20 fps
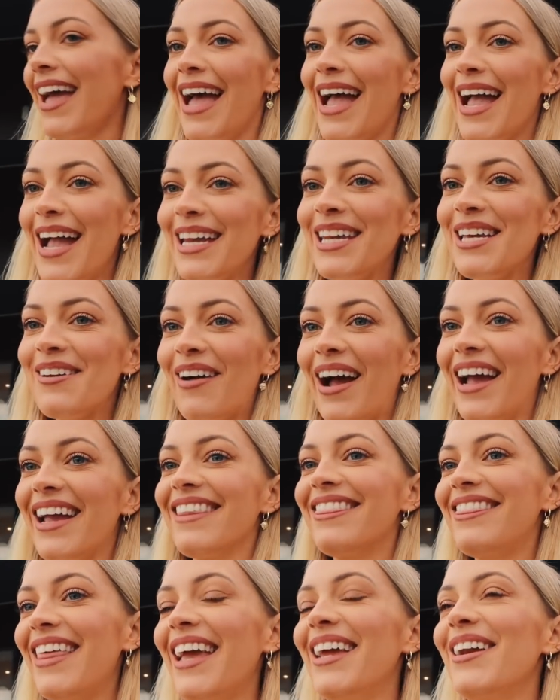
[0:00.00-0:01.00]

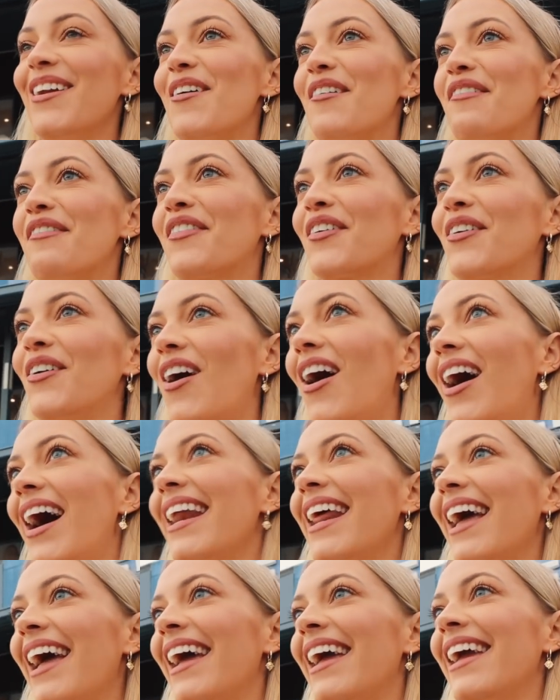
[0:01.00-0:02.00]
Anyway, then
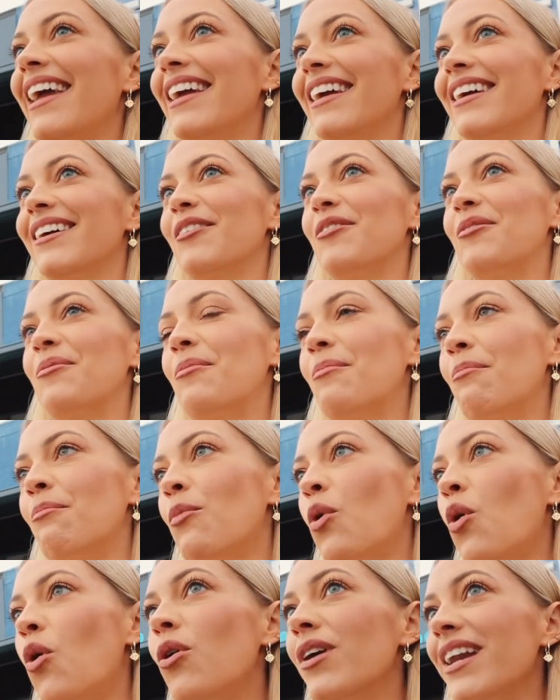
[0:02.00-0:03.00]
Friday
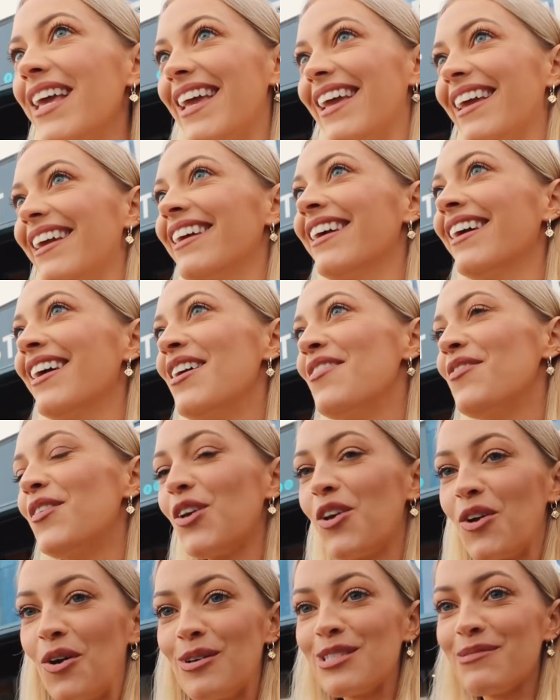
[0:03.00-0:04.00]
morning, the
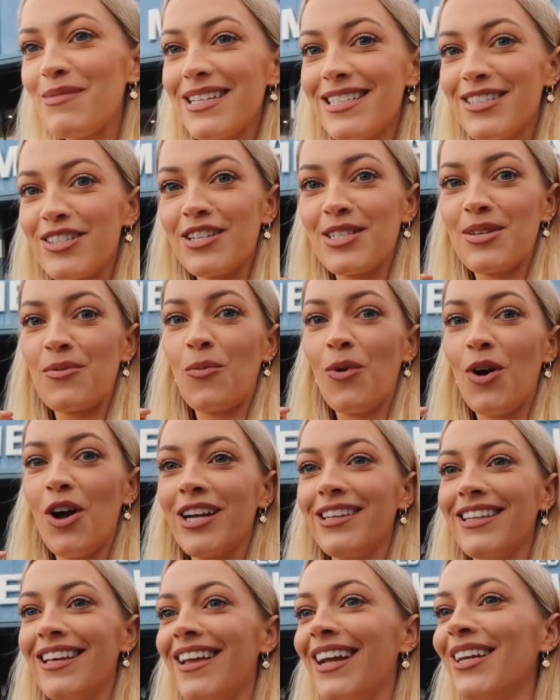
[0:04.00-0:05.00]
girls message us at
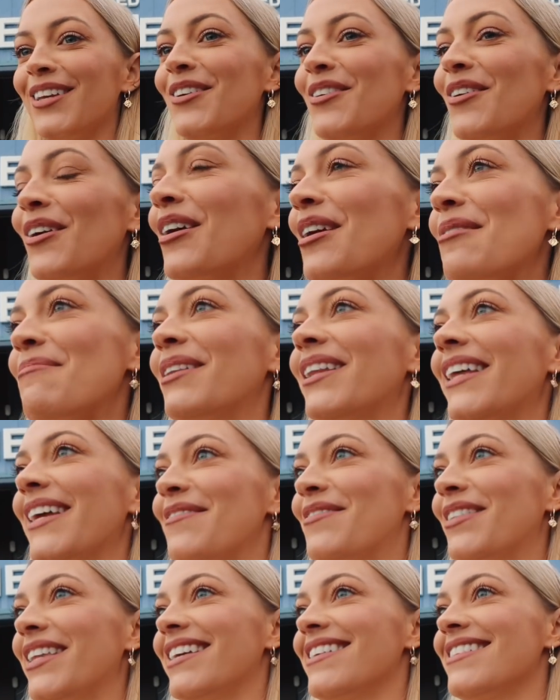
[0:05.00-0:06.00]
work and they're like, you're not gonna
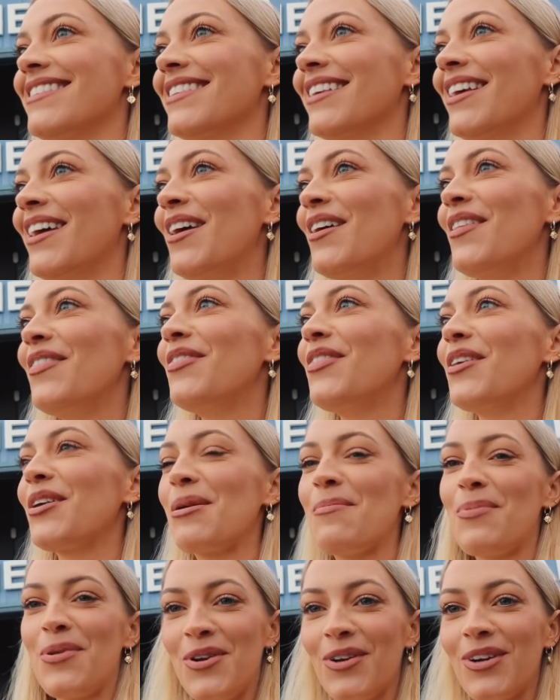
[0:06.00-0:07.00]
believe this. The
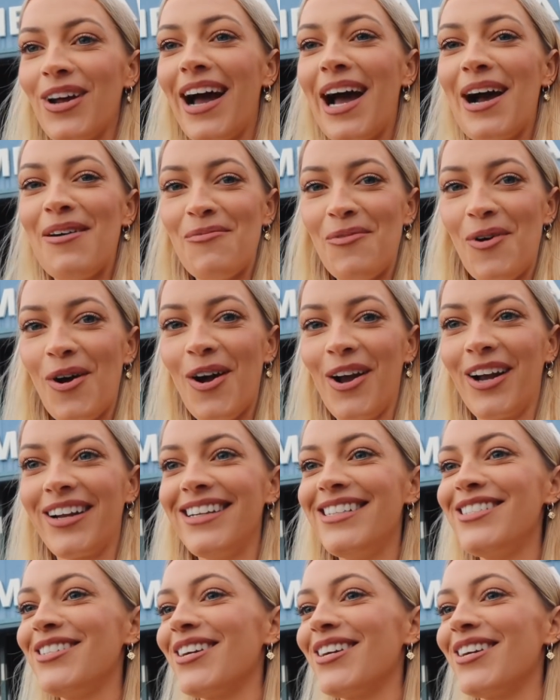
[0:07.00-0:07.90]
computer at work